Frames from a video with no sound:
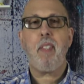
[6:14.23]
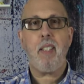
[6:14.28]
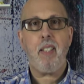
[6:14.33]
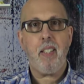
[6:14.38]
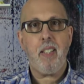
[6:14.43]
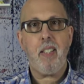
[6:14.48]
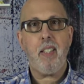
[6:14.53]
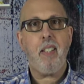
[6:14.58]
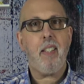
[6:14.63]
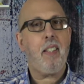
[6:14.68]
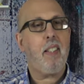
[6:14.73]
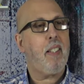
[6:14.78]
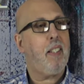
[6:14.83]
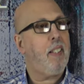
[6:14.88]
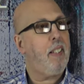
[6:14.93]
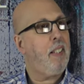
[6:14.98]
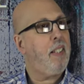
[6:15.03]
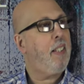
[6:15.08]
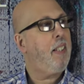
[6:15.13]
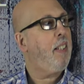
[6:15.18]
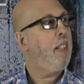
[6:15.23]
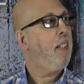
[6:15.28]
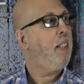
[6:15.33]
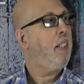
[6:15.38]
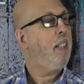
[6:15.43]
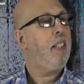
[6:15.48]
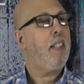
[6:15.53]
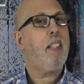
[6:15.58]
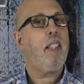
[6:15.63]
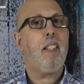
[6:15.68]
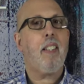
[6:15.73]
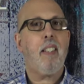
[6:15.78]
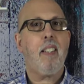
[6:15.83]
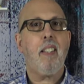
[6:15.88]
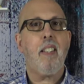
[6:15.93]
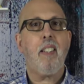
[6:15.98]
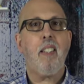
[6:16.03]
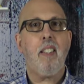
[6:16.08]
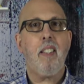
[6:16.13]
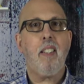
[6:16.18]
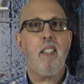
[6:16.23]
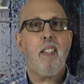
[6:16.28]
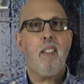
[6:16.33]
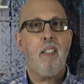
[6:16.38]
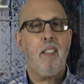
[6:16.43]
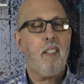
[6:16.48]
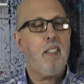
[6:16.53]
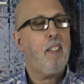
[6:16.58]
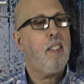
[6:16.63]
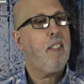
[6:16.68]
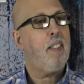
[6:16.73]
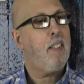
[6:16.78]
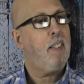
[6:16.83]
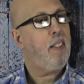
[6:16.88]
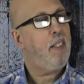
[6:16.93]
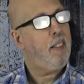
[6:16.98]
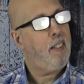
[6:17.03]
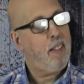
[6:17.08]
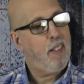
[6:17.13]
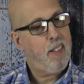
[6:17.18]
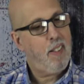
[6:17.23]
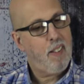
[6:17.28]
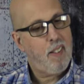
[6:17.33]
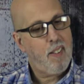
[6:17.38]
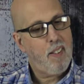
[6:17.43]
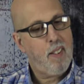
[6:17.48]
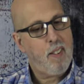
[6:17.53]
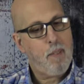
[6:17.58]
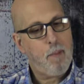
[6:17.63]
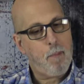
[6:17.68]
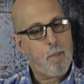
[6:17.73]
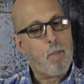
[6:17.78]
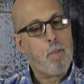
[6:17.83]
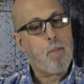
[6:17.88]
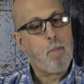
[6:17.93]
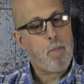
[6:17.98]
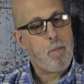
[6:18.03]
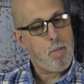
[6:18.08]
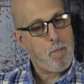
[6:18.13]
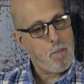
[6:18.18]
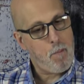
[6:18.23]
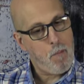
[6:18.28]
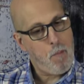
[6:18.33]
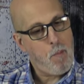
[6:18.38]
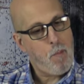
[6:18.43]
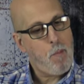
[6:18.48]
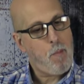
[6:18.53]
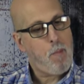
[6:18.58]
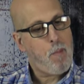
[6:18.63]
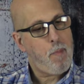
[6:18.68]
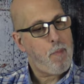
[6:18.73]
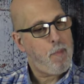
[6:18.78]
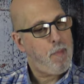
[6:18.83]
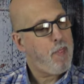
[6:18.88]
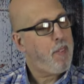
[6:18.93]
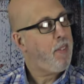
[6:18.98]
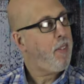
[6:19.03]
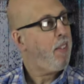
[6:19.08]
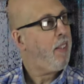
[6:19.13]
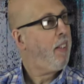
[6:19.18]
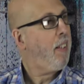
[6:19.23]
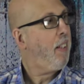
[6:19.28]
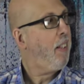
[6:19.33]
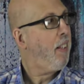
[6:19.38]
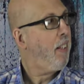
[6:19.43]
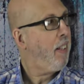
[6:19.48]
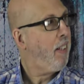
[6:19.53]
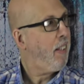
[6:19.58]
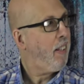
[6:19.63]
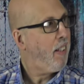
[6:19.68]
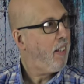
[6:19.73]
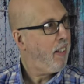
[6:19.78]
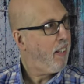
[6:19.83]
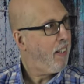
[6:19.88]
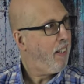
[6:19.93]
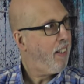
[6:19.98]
No words are spoken by the person on screen.